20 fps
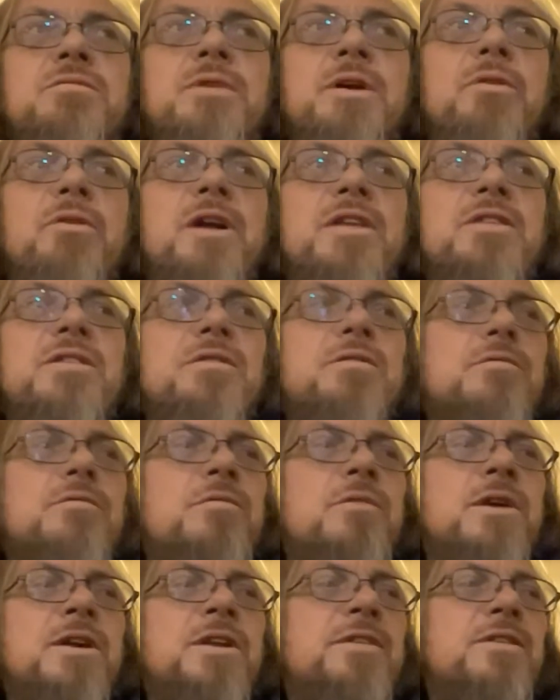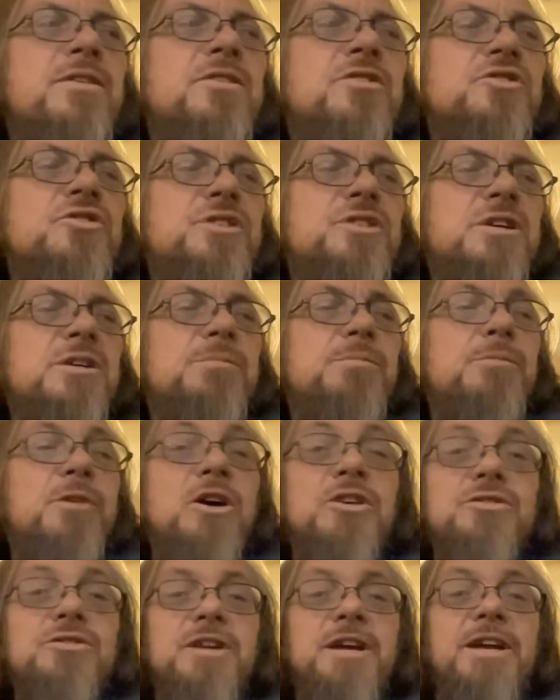We were at one of those
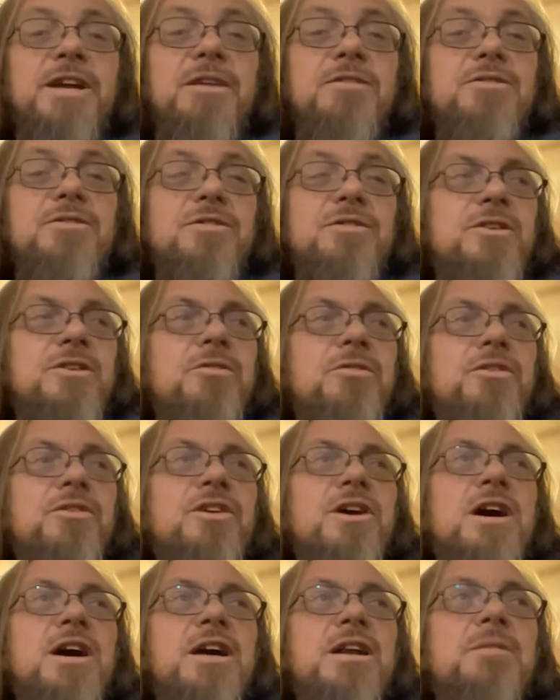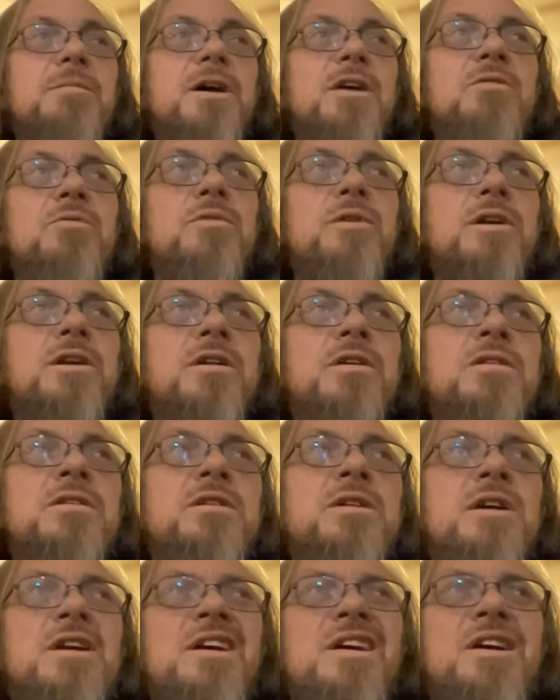balls like you were talking about,
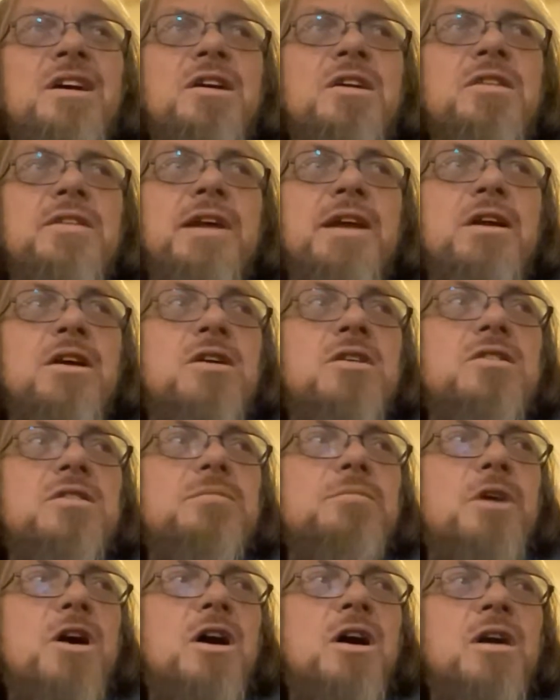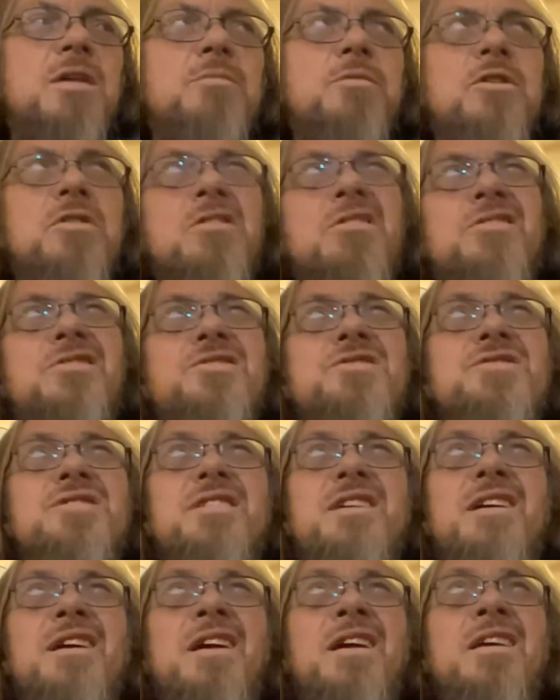where they call them
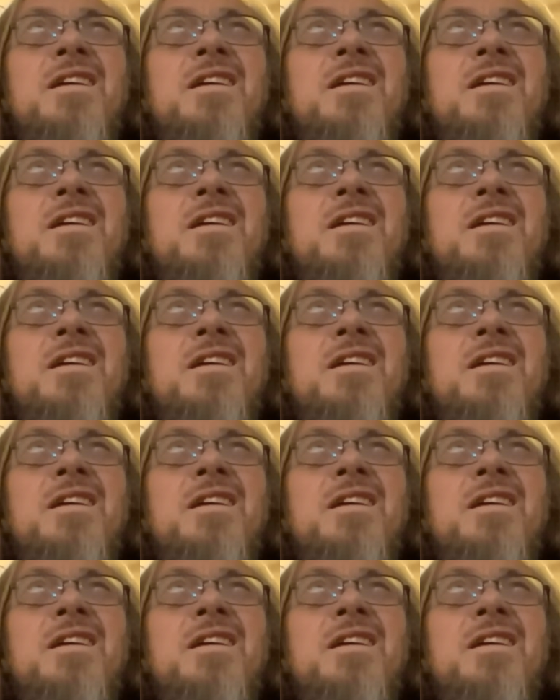armorers,